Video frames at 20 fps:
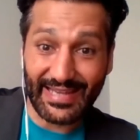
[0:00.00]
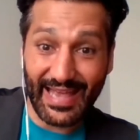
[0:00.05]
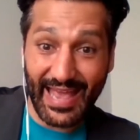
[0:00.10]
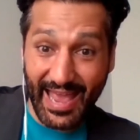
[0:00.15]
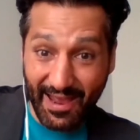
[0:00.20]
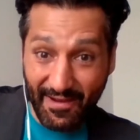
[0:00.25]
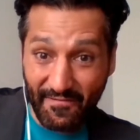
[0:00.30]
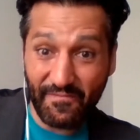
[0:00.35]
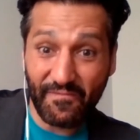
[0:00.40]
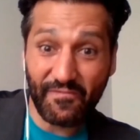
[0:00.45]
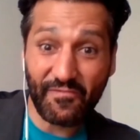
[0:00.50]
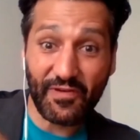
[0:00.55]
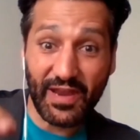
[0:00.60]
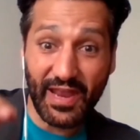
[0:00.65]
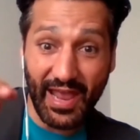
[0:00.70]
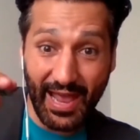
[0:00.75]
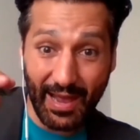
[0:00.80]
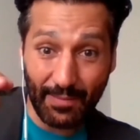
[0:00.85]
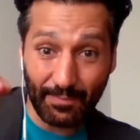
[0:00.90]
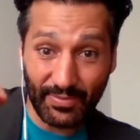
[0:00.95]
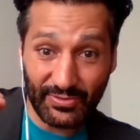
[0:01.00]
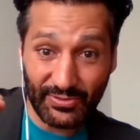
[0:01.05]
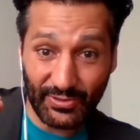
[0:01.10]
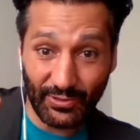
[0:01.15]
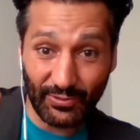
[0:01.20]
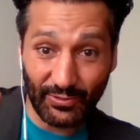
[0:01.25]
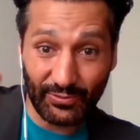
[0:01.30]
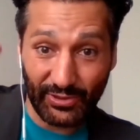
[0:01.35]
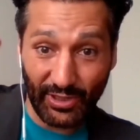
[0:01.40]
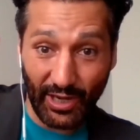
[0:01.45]
every episode
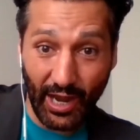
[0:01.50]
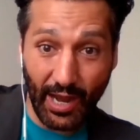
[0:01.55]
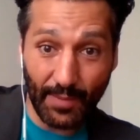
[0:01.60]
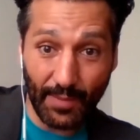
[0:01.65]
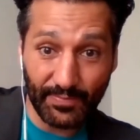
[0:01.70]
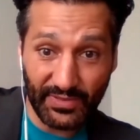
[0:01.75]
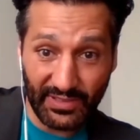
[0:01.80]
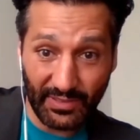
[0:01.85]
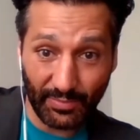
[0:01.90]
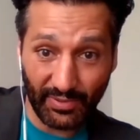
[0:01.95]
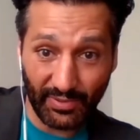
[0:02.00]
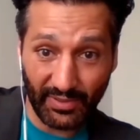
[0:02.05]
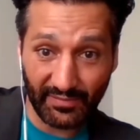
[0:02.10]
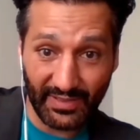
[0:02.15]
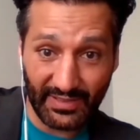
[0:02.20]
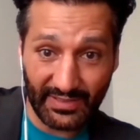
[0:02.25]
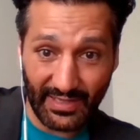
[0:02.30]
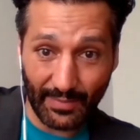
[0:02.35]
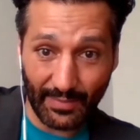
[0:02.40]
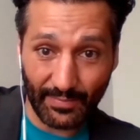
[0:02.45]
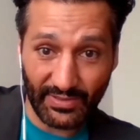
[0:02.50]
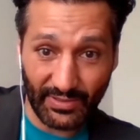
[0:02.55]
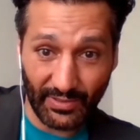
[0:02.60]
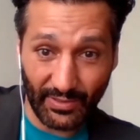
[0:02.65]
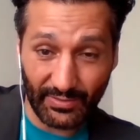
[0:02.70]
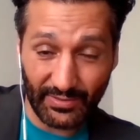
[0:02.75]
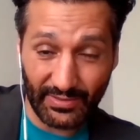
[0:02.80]
tops the previous episodes.